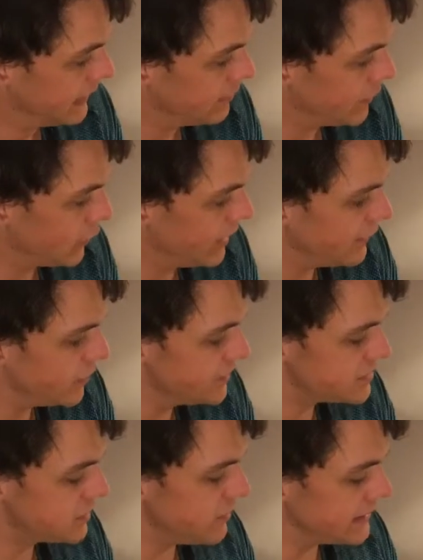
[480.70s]
But whatever
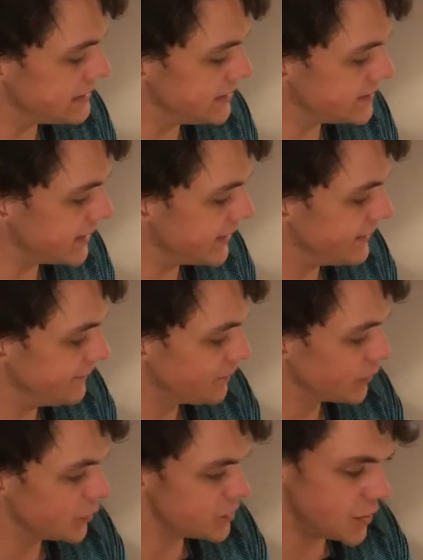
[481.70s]
Mr. Messy said
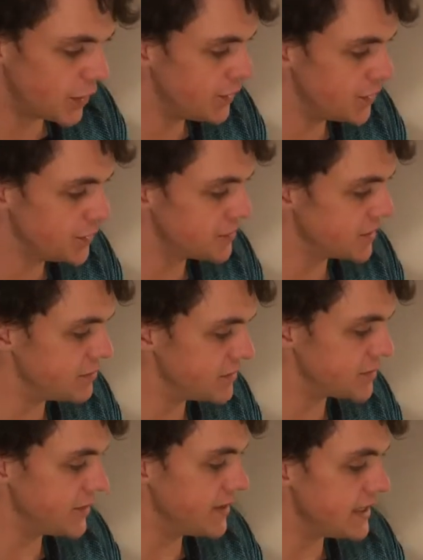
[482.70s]
was no use, and Mr.